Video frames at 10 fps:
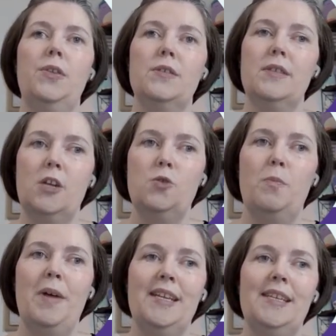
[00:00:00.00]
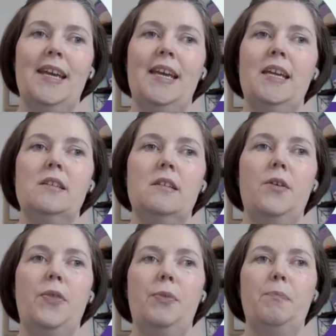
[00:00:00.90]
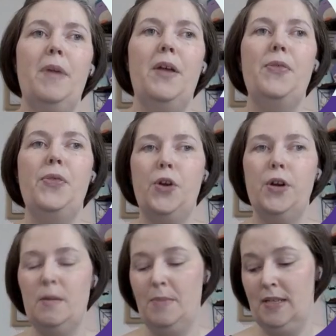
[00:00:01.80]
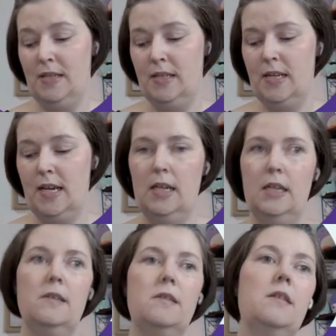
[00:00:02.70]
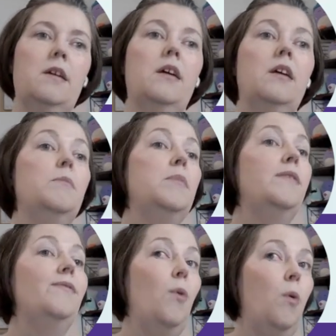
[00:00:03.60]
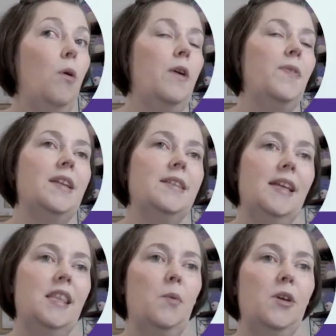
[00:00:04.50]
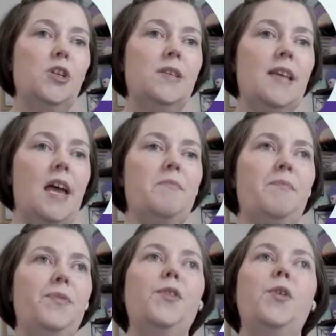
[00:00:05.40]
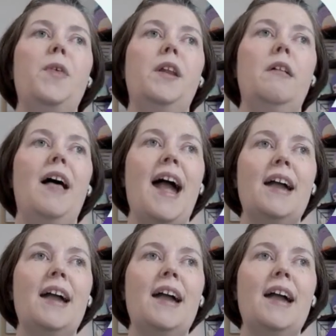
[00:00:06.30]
the schedule by date by 30 business days before that date that we just set. So then I'll